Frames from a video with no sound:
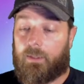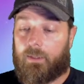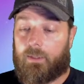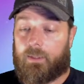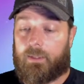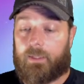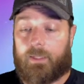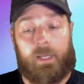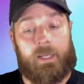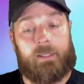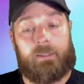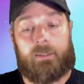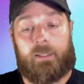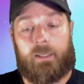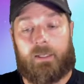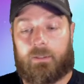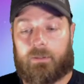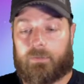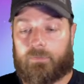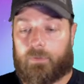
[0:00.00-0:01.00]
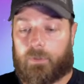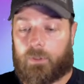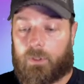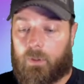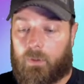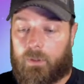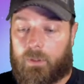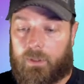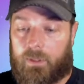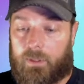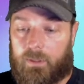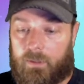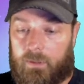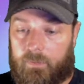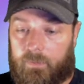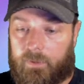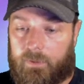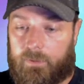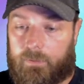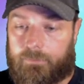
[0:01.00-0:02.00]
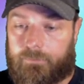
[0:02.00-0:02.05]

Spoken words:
9,000 for Coconut Army.